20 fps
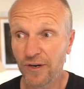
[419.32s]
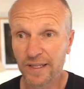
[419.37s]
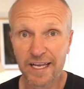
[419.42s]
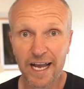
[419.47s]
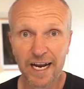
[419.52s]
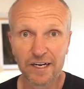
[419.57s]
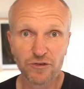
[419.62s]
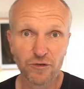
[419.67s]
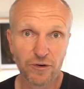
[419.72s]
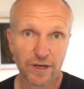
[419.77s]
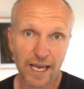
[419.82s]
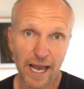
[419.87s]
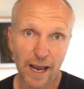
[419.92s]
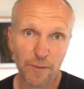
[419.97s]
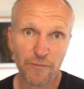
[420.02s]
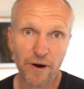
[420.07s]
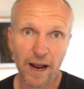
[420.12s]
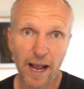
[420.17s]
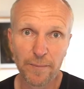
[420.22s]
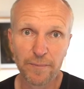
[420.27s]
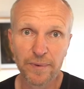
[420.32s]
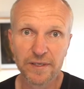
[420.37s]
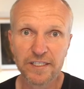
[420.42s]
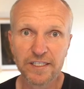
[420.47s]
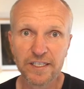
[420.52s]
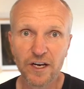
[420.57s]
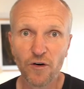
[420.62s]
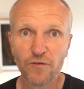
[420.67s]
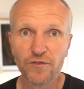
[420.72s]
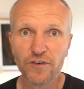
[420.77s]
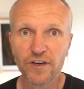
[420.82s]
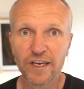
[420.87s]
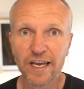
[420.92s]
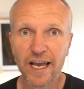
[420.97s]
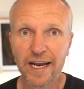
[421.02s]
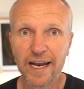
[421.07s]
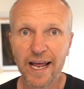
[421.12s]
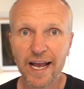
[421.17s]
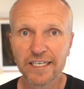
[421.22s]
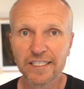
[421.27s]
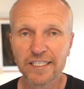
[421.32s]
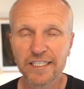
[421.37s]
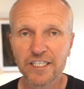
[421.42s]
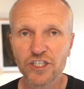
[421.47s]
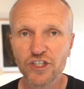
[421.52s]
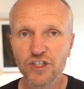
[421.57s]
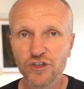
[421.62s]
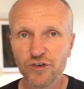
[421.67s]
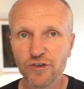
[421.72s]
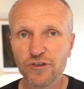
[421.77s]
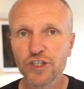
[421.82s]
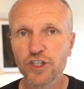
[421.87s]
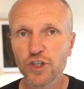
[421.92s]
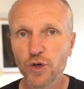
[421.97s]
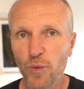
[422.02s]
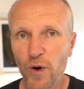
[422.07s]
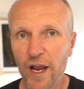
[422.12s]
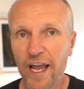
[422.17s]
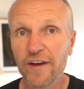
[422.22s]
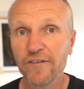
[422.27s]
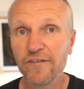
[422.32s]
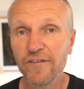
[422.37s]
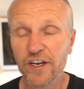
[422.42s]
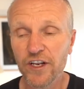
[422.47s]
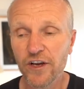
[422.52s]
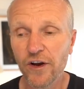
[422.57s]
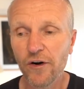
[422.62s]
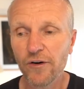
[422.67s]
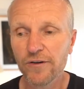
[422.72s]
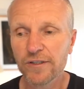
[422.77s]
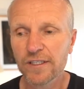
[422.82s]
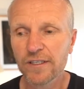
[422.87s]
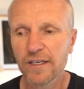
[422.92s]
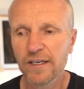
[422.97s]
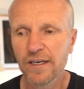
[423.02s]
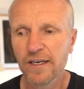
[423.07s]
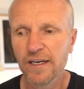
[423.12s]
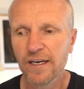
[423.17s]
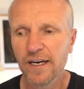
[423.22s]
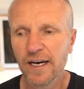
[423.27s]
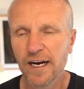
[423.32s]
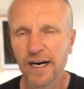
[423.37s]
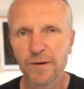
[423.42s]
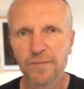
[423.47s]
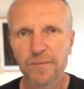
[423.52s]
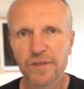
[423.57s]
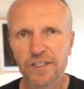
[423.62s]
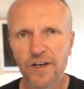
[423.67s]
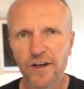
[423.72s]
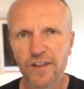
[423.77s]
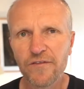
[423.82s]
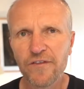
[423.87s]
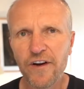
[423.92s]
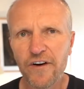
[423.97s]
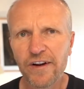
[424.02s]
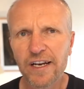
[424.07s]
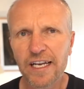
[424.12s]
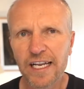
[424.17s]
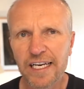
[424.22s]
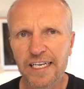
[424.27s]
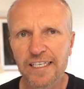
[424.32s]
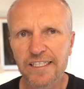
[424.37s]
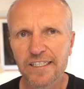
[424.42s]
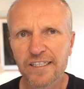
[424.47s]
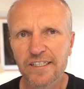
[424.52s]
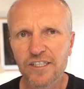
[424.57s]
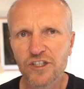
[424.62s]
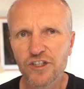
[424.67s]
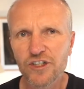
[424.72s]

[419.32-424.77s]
or in the actual camera app itself, you can actually shoot square videos. Um, so at the very least,